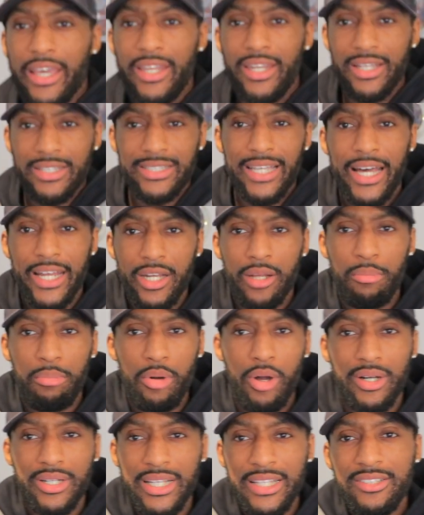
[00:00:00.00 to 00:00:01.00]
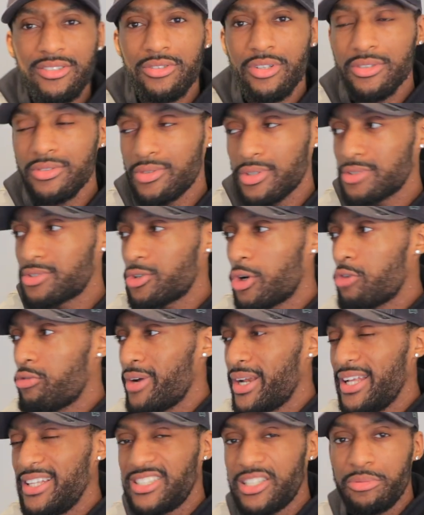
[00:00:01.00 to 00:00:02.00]
Then attack the block. These dons are so
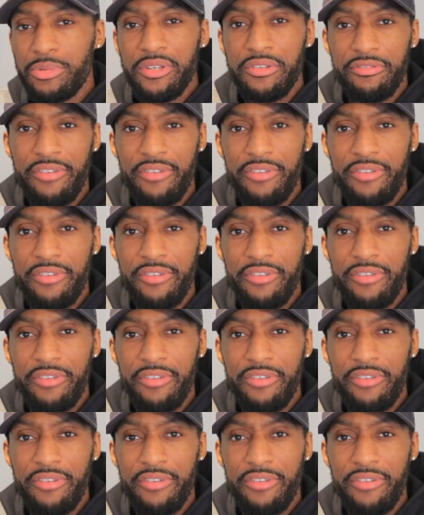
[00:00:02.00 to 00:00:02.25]
ready to be